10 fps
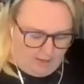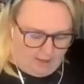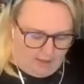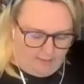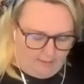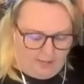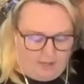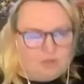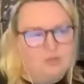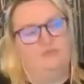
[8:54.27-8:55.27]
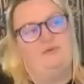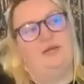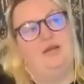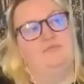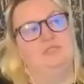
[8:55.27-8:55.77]
And I also find
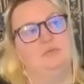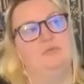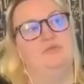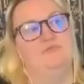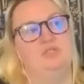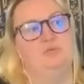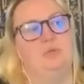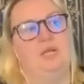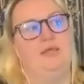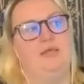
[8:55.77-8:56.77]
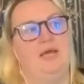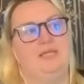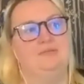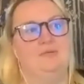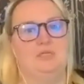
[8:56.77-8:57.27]
having something visual like that,
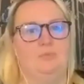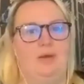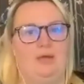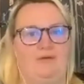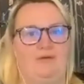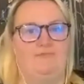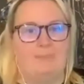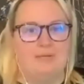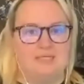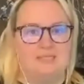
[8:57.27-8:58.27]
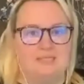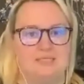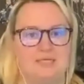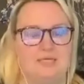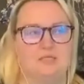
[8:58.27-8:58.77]
especially where my family can
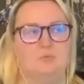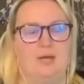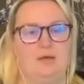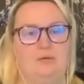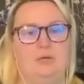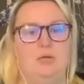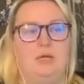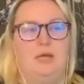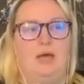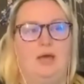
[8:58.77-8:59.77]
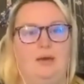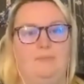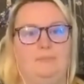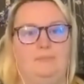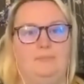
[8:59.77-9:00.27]
see it as well,
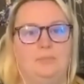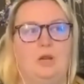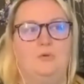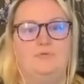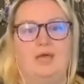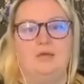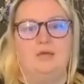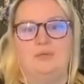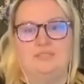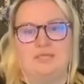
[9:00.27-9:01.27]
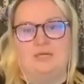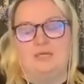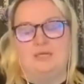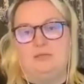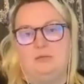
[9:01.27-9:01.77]
they know
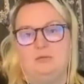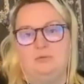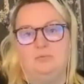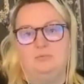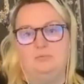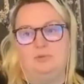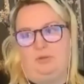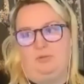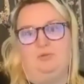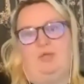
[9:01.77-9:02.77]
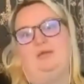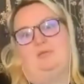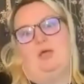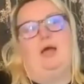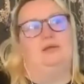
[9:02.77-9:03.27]
exactly that, like,
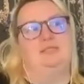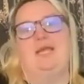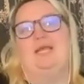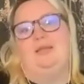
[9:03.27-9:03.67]
our daily